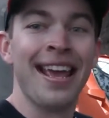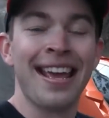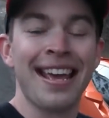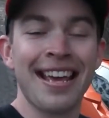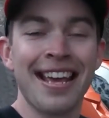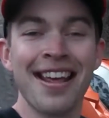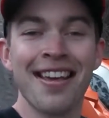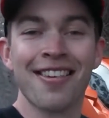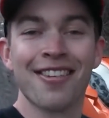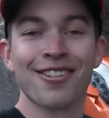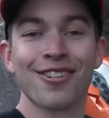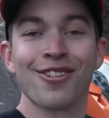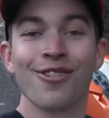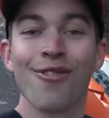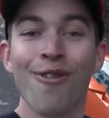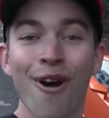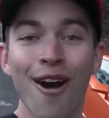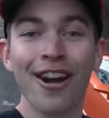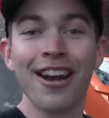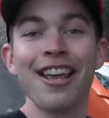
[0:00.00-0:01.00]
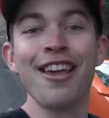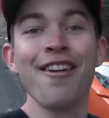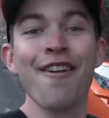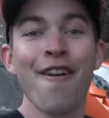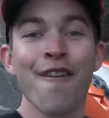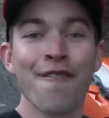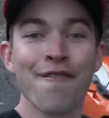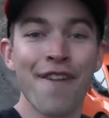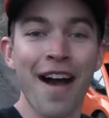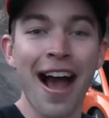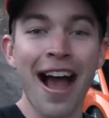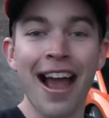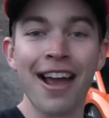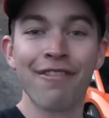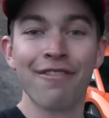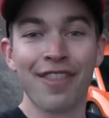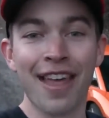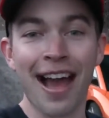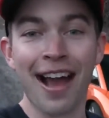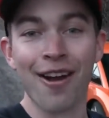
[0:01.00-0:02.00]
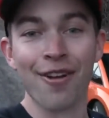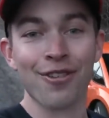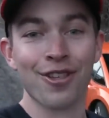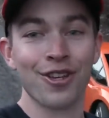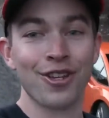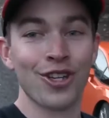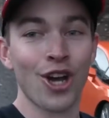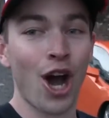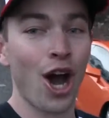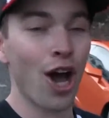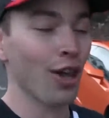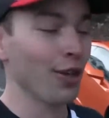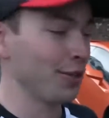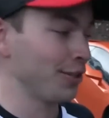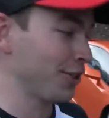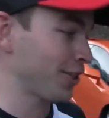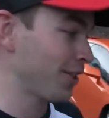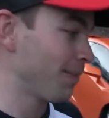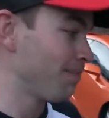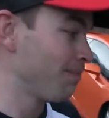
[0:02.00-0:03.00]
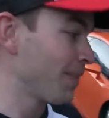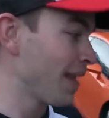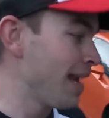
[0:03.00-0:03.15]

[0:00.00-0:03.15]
is $25,000.